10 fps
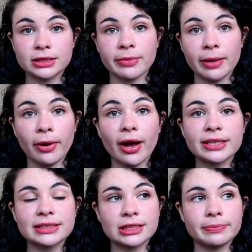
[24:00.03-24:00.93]
to my
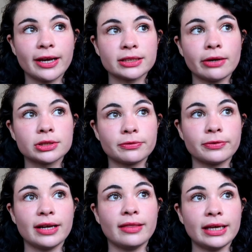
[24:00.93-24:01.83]
boss is because I was
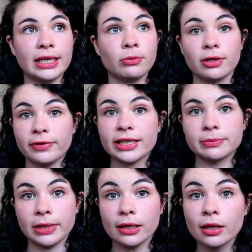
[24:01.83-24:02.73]
afraid that he would evict
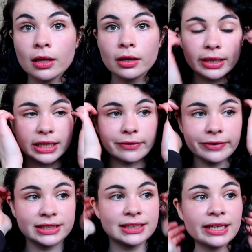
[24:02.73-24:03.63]
me. Like, if
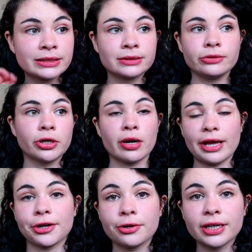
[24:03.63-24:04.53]
he says, "You're not
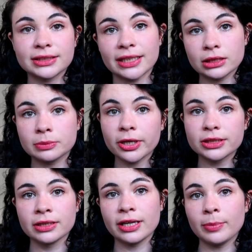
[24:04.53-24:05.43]
allowed to criticize this
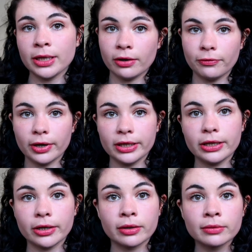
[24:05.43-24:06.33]
person, they've been here for a
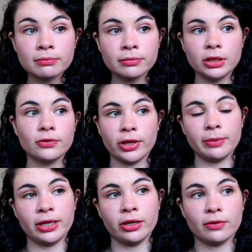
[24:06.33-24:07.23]
year, you've only
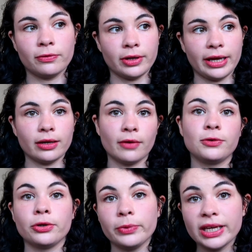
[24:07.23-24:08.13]
been here for like a
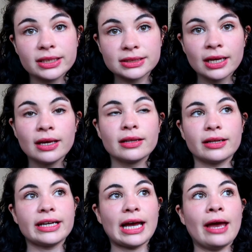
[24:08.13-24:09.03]
few weeks,"
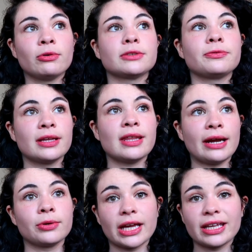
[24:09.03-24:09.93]
like, I was afraid that I
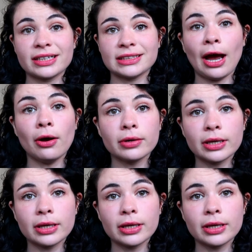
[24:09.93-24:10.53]
would get kicked out,